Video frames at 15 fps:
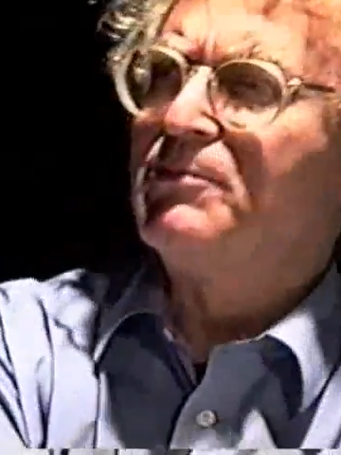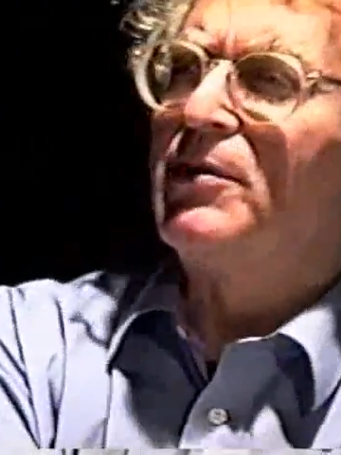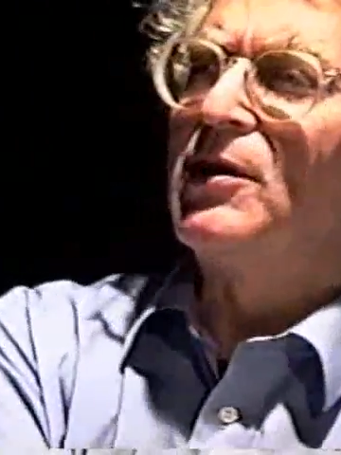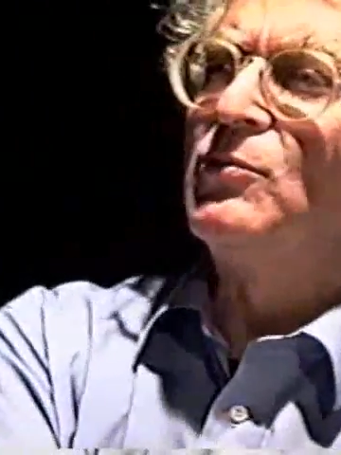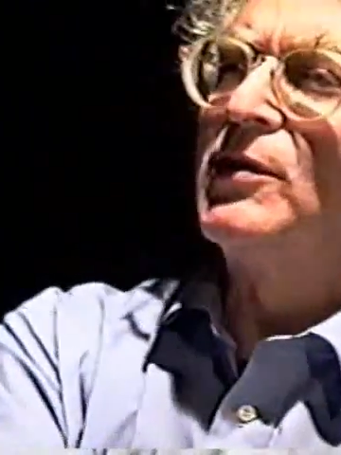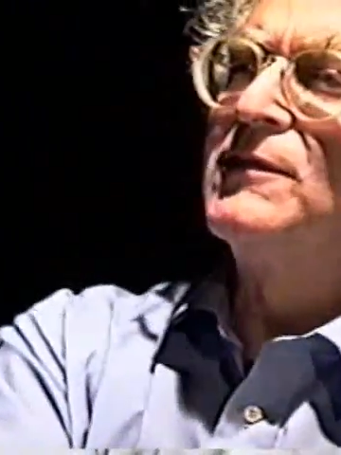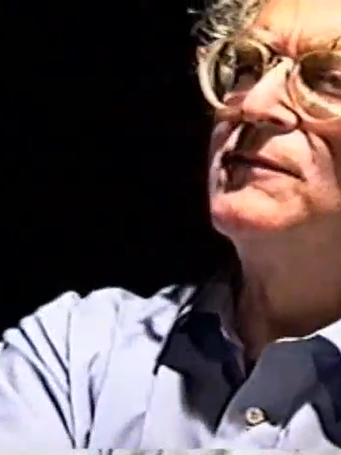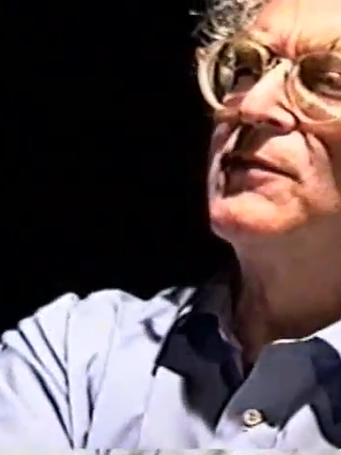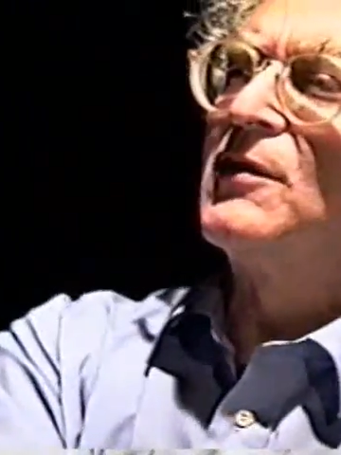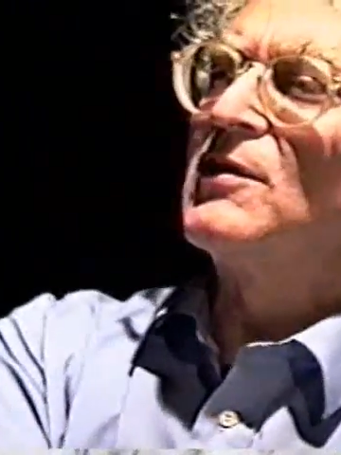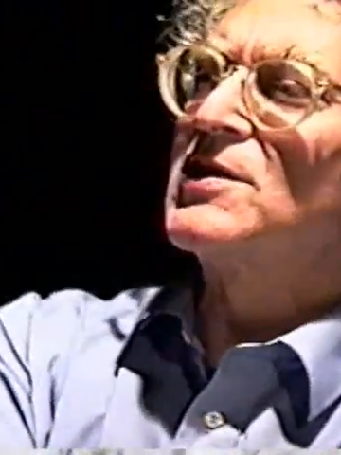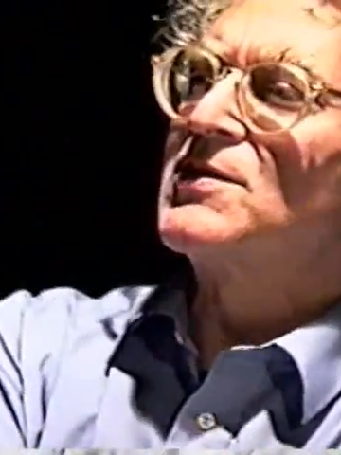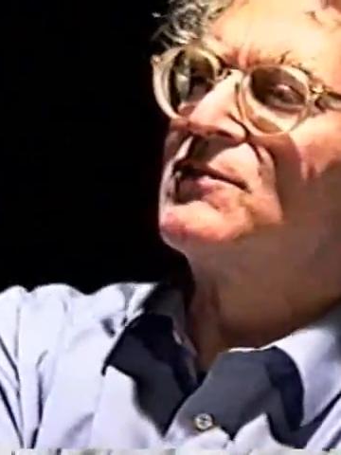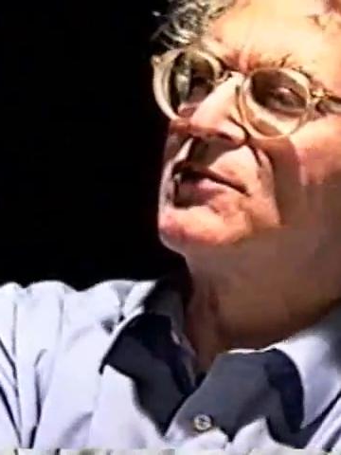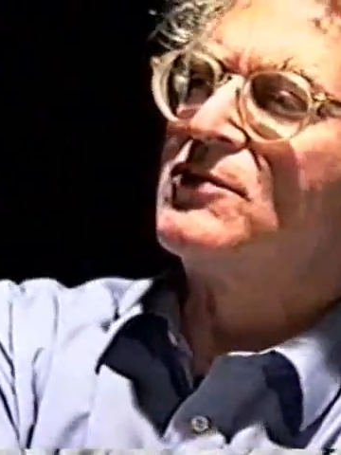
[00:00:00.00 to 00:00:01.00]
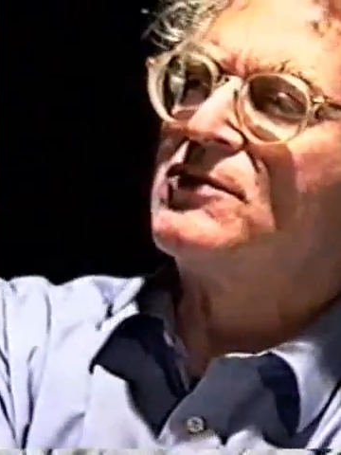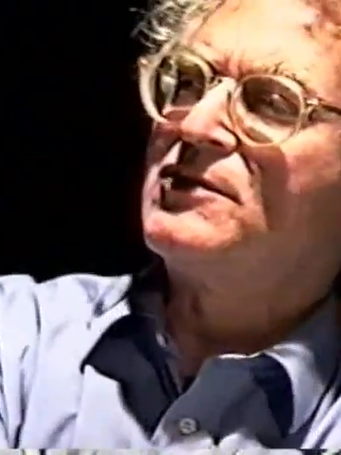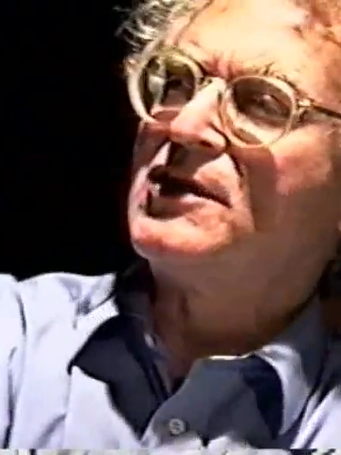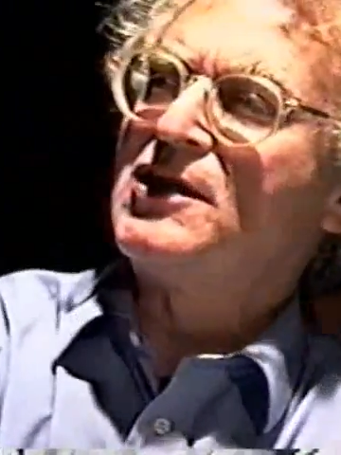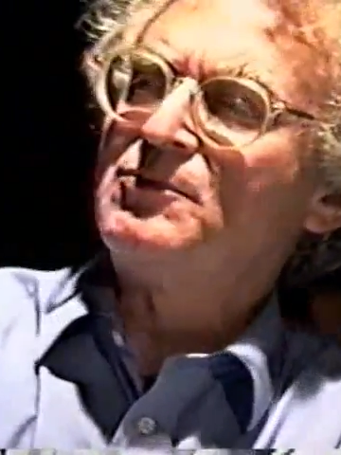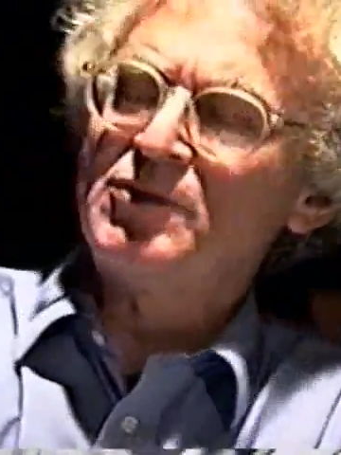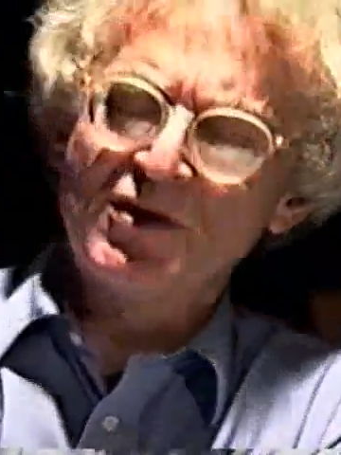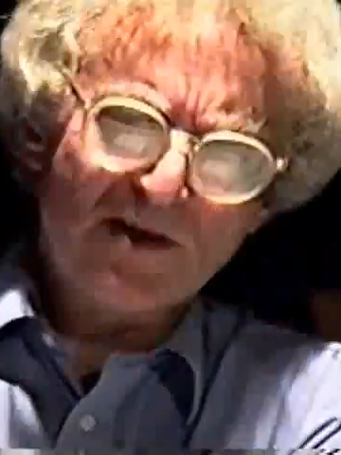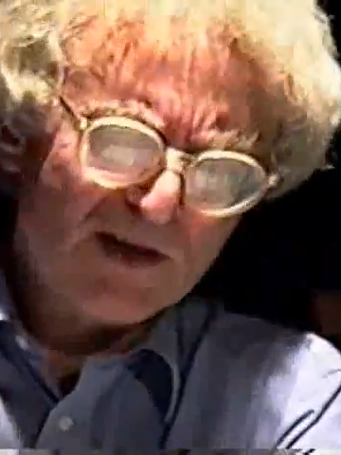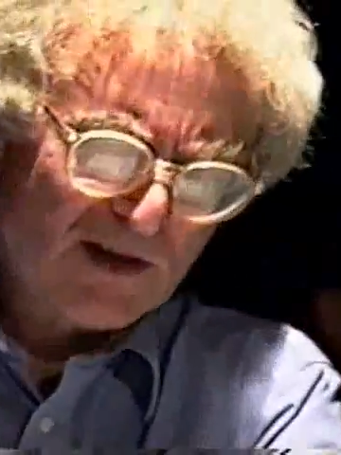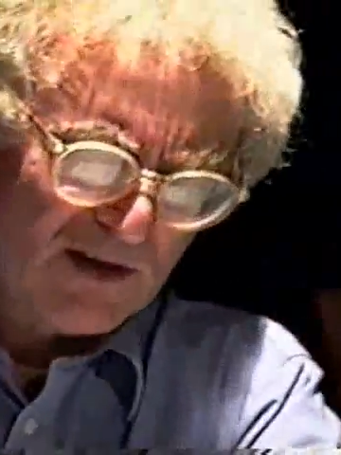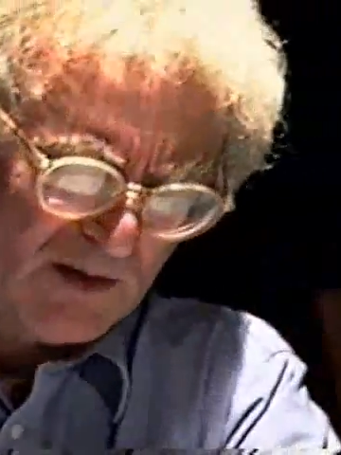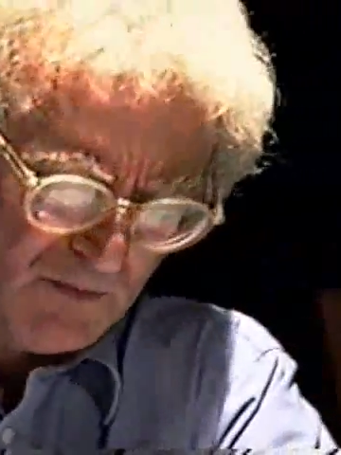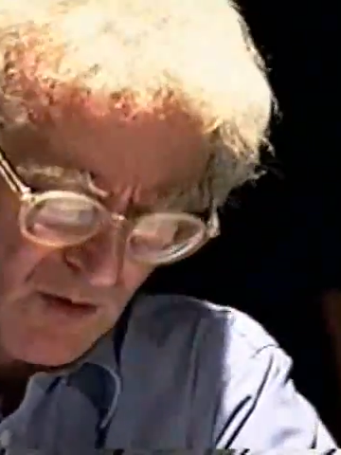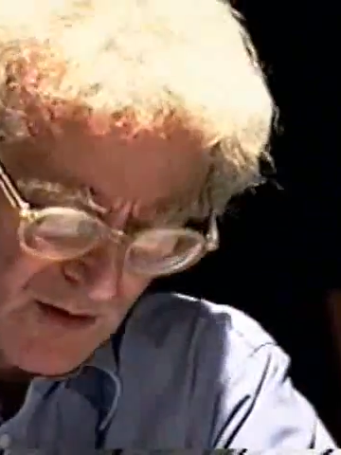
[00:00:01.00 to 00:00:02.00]
namely Sidney Morgenbesser
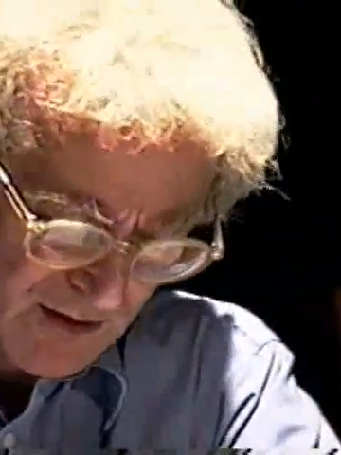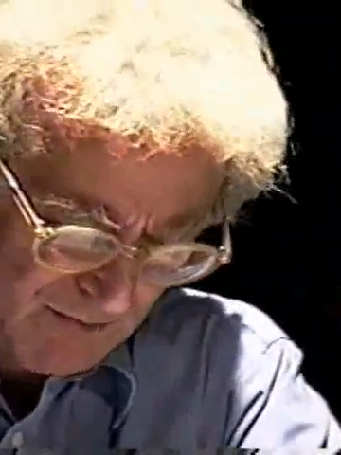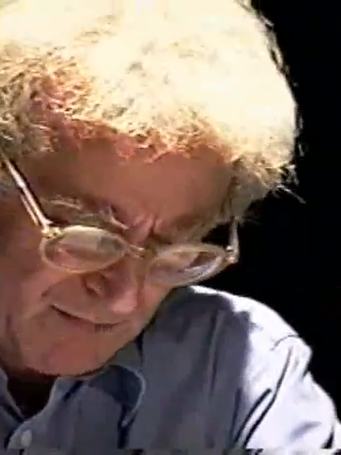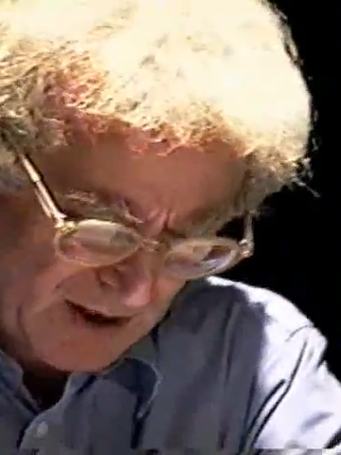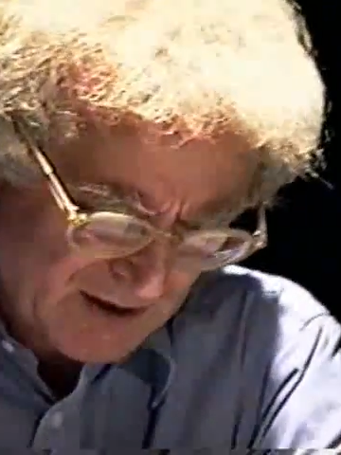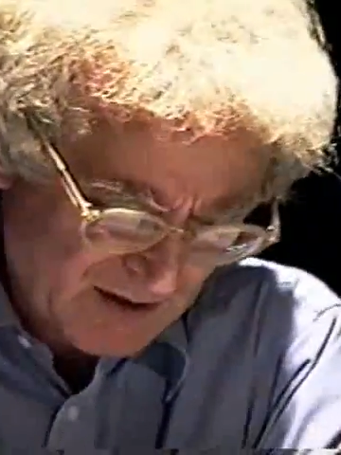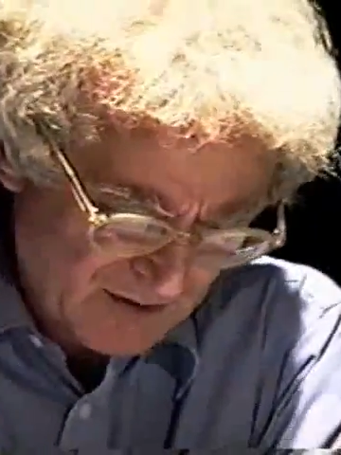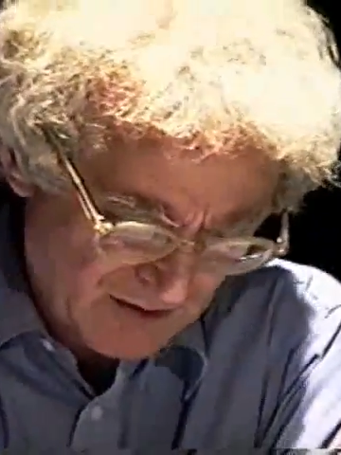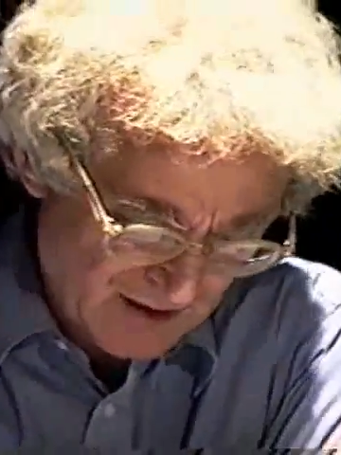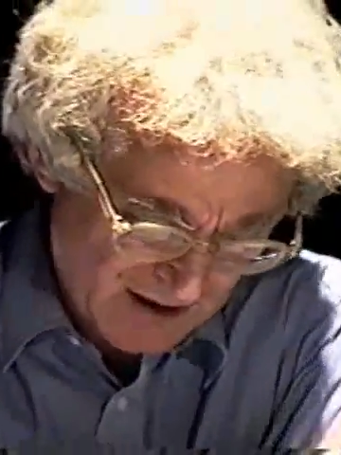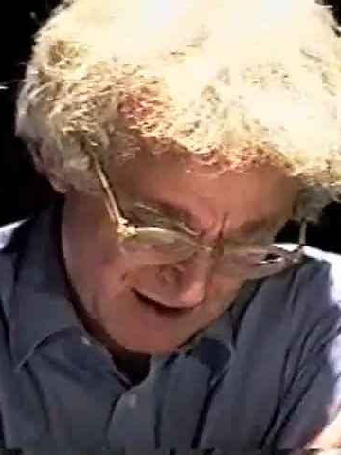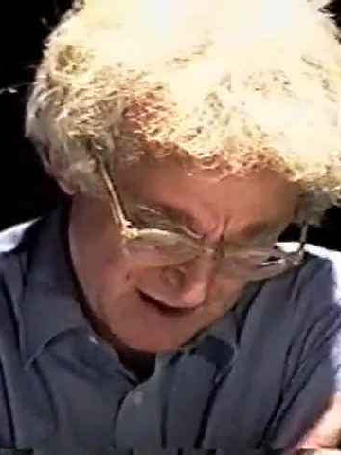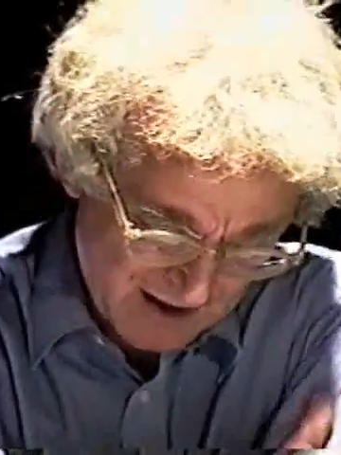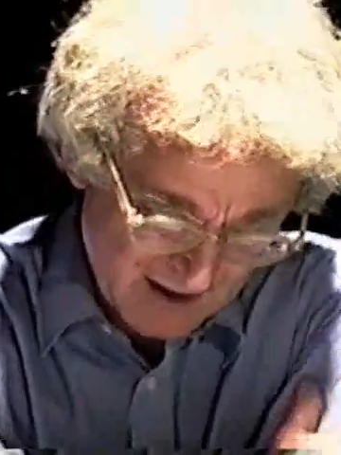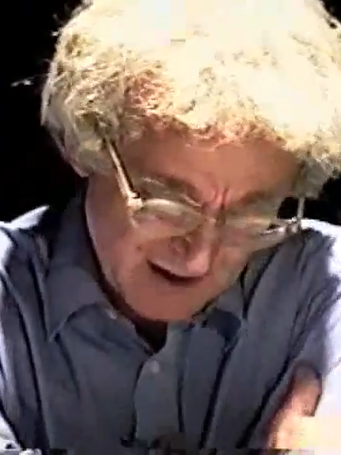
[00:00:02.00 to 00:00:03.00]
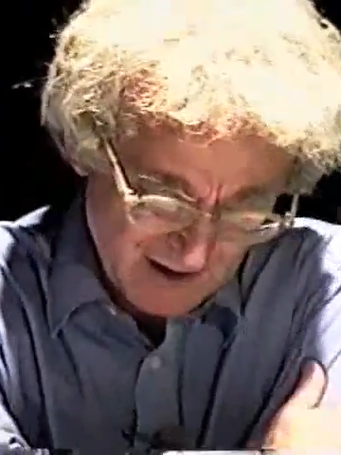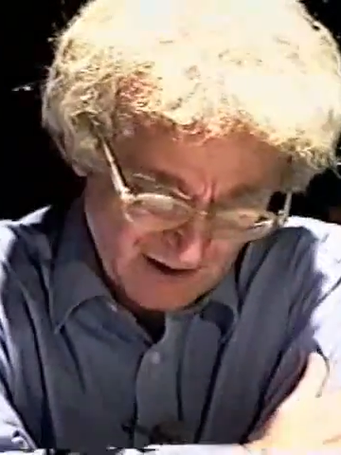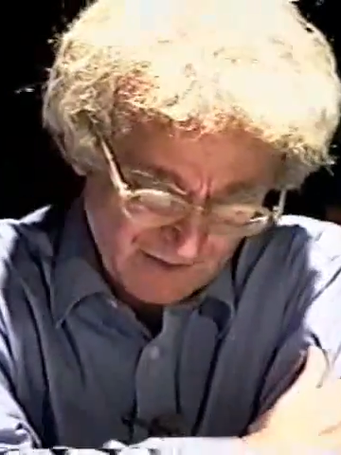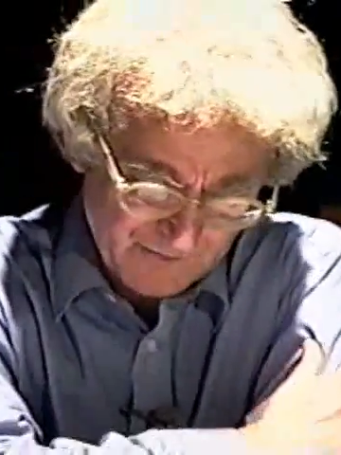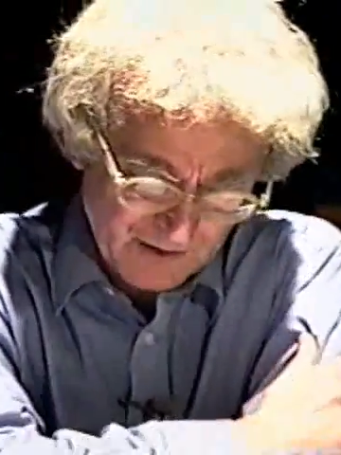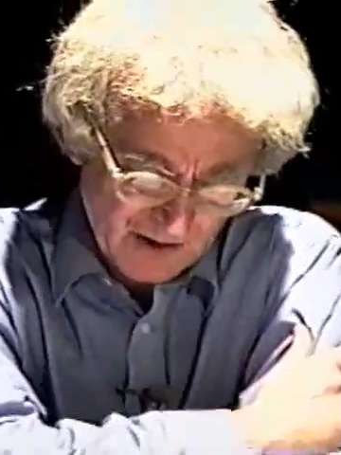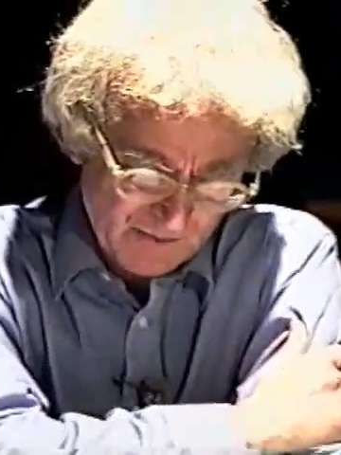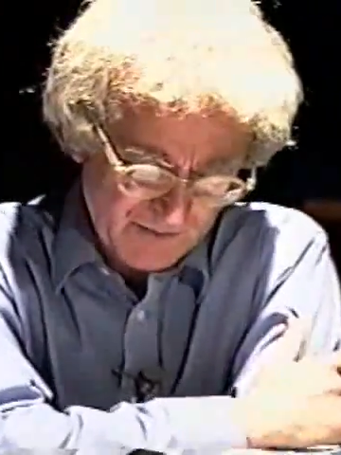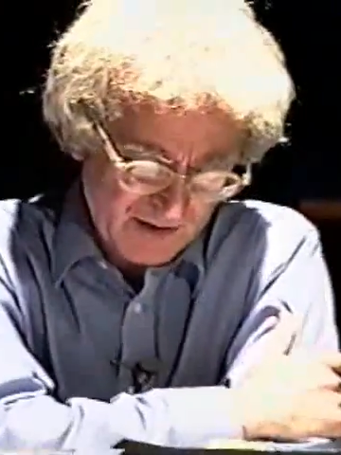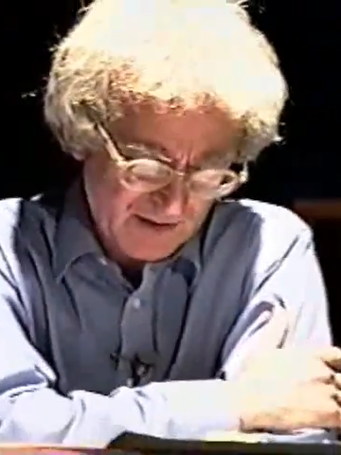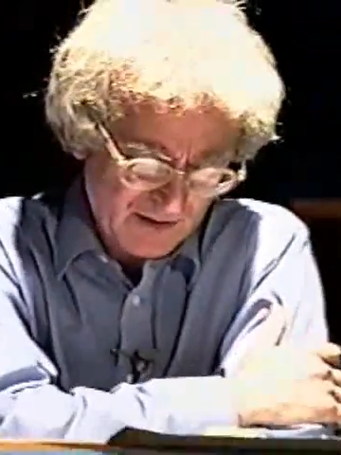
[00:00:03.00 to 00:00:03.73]
of Columbia University.